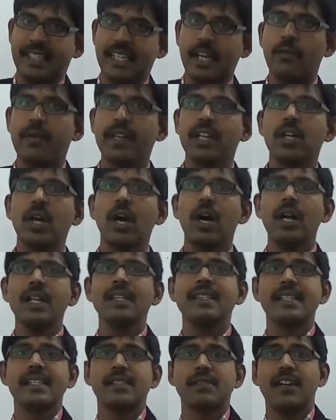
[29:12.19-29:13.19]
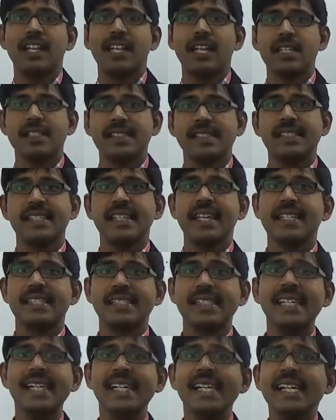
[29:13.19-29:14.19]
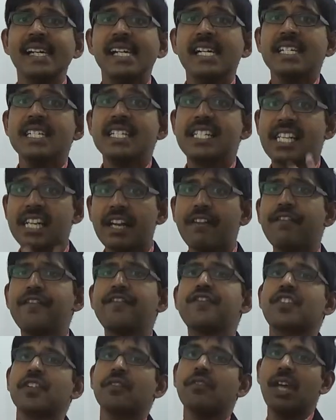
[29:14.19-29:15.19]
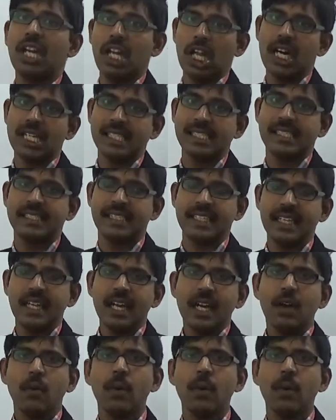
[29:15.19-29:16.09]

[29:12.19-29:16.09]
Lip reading: Now, we call this velocity as a drift velocity.